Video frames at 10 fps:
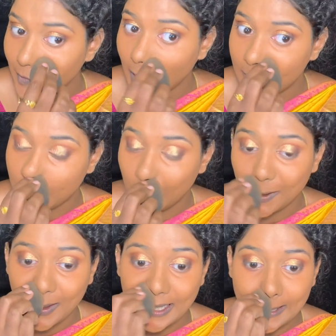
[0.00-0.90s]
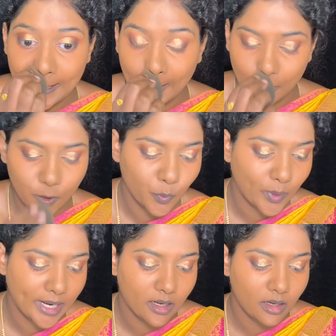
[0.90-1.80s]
It's gonna really turn out well